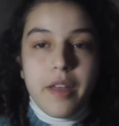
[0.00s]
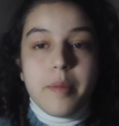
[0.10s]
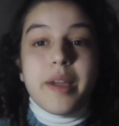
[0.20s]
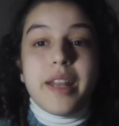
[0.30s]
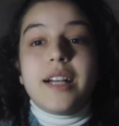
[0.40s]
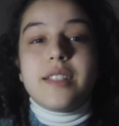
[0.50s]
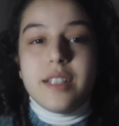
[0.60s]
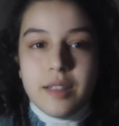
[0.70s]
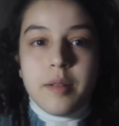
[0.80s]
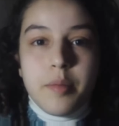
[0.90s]
the main
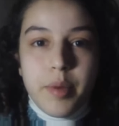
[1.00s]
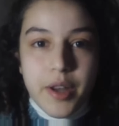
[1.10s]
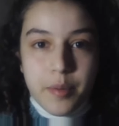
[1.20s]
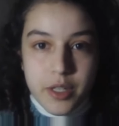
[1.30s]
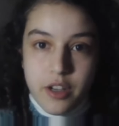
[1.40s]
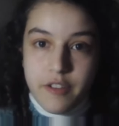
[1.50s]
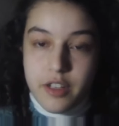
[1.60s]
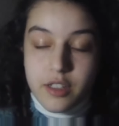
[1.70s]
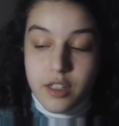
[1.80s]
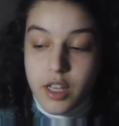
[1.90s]
hidden purpose of
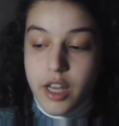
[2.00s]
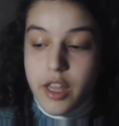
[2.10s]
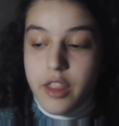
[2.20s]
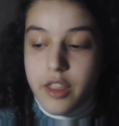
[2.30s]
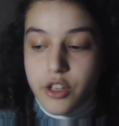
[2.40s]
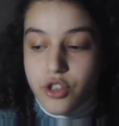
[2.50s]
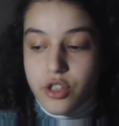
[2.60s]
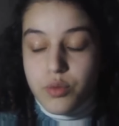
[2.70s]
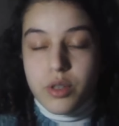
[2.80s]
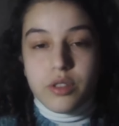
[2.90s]
it. They
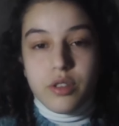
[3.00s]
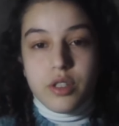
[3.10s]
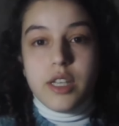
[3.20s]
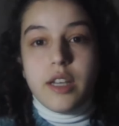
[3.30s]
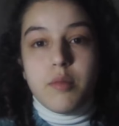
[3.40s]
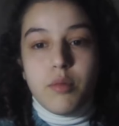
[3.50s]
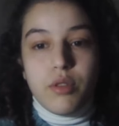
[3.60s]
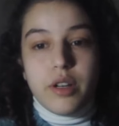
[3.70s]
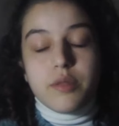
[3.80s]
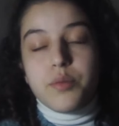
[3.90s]
just want to steal
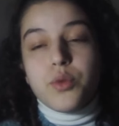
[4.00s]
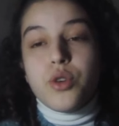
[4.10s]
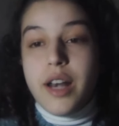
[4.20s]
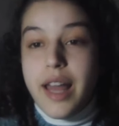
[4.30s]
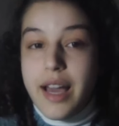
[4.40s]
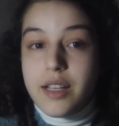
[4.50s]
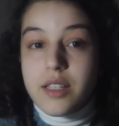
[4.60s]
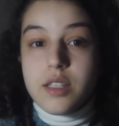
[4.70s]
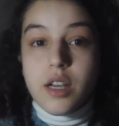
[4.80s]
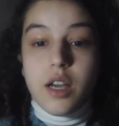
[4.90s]
more and more
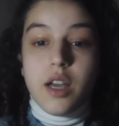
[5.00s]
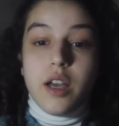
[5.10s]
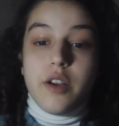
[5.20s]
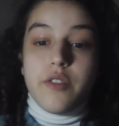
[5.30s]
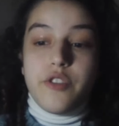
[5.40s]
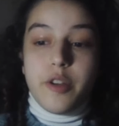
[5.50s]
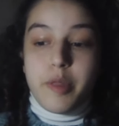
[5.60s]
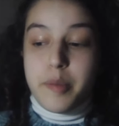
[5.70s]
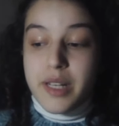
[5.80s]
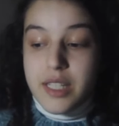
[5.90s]
lands from
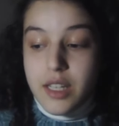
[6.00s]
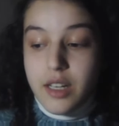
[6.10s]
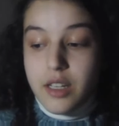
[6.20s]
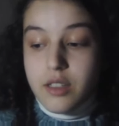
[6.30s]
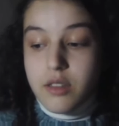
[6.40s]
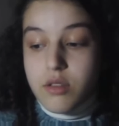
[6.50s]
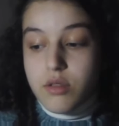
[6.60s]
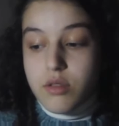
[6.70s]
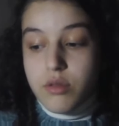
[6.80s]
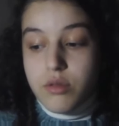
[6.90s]
the Palestinian
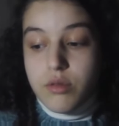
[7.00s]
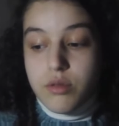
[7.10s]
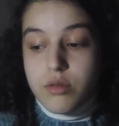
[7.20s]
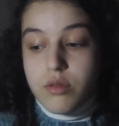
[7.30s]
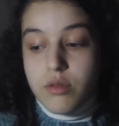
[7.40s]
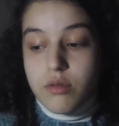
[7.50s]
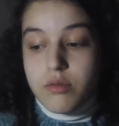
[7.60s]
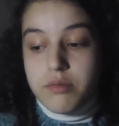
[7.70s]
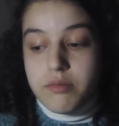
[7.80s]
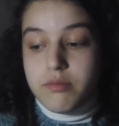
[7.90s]

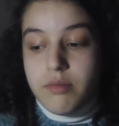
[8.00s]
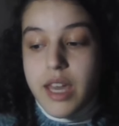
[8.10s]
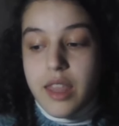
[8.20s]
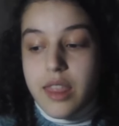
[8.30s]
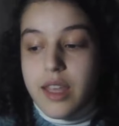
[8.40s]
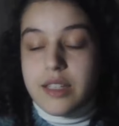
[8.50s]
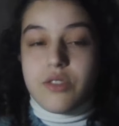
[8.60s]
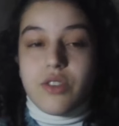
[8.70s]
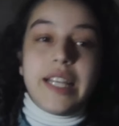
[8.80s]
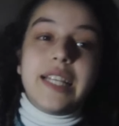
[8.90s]
to make the
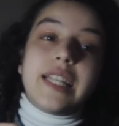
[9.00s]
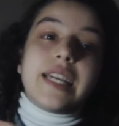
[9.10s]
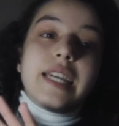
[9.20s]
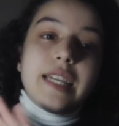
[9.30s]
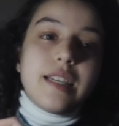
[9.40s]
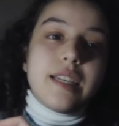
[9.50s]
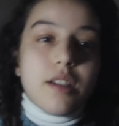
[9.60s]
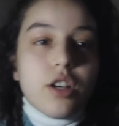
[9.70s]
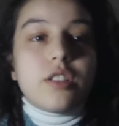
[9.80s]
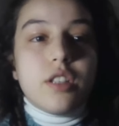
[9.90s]
Israeli
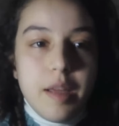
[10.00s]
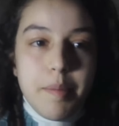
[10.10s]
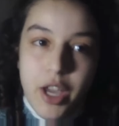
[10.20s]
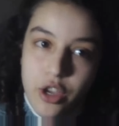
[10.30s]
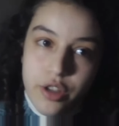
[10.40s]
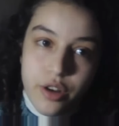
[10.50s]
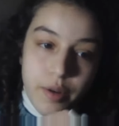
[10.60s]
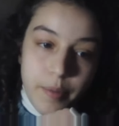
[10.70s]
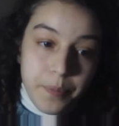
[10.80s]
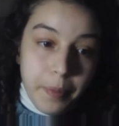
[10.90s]
country bigger,
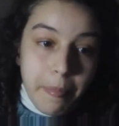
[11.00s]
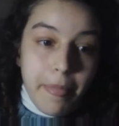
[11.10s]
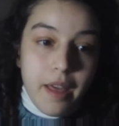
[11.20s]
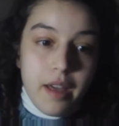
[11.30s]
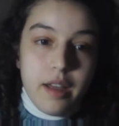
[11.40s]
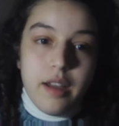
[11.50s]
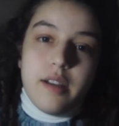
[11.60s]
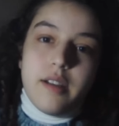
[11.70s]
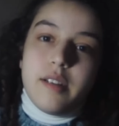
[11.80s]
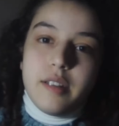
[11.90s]

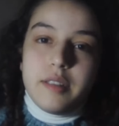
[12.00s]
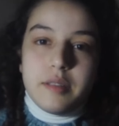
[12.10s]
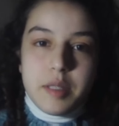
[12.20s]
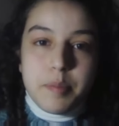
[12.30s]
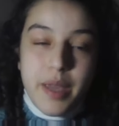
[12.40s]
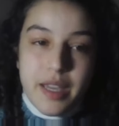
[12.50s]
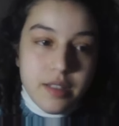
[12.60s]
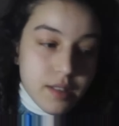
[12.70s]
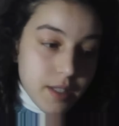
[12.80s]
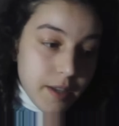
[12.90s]
in
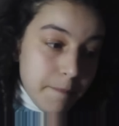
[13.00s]
space.